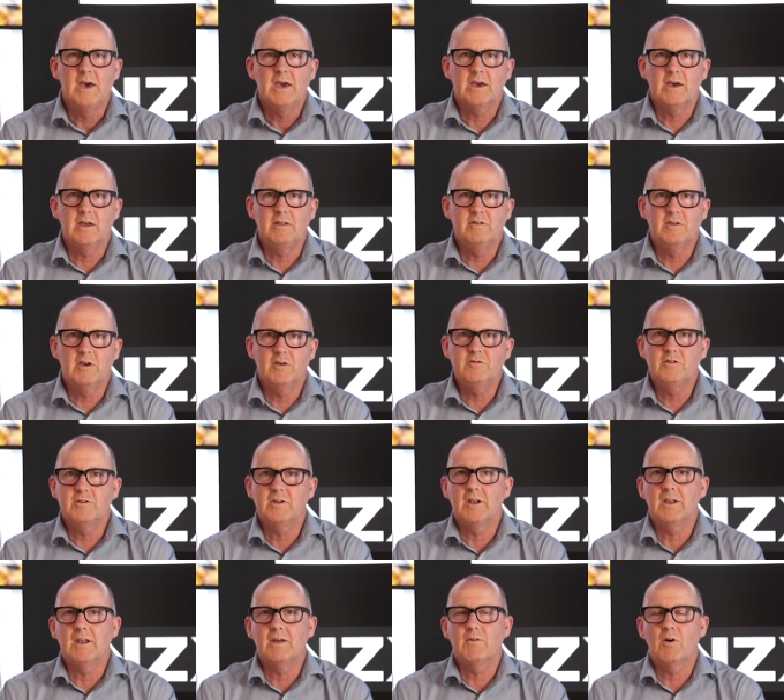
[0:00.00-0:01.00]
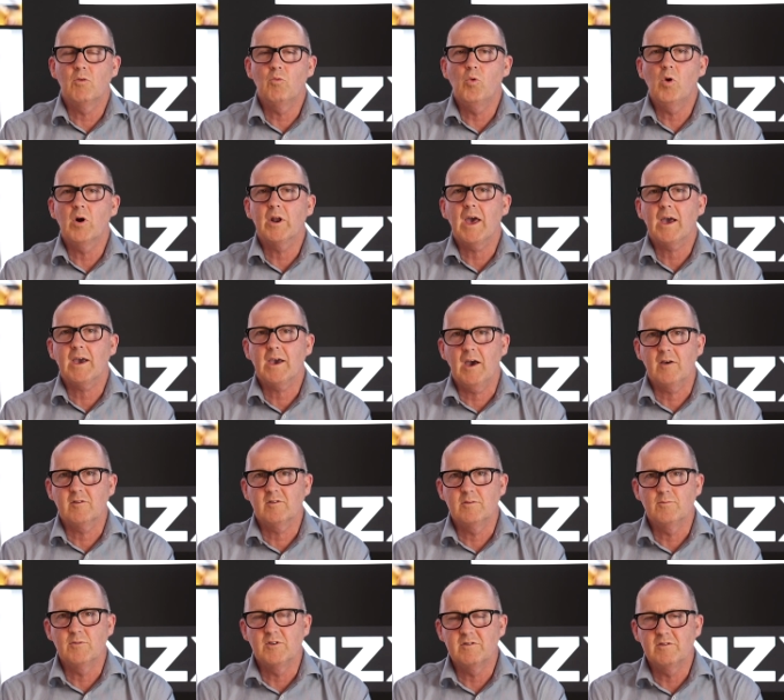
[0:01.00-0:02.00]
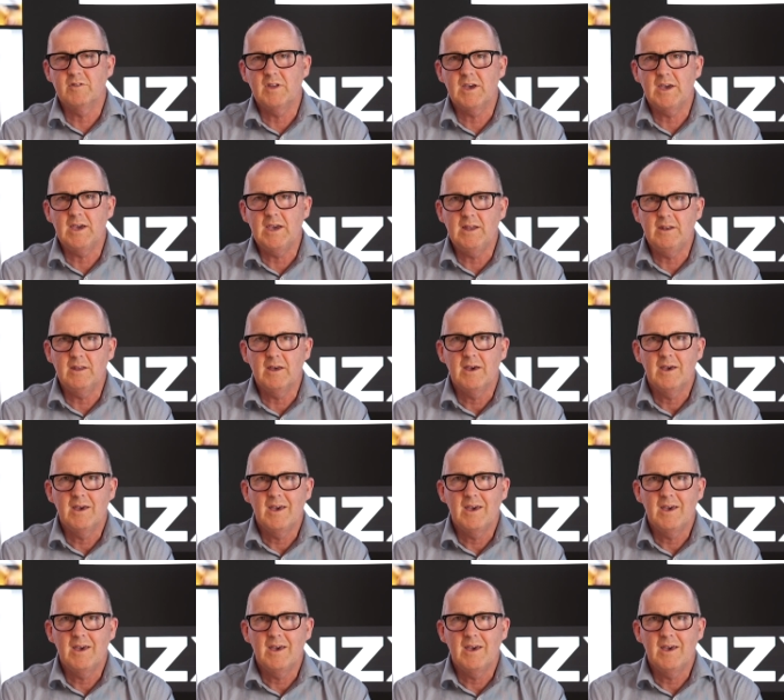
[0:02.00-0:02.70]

continue to deliver what our customers need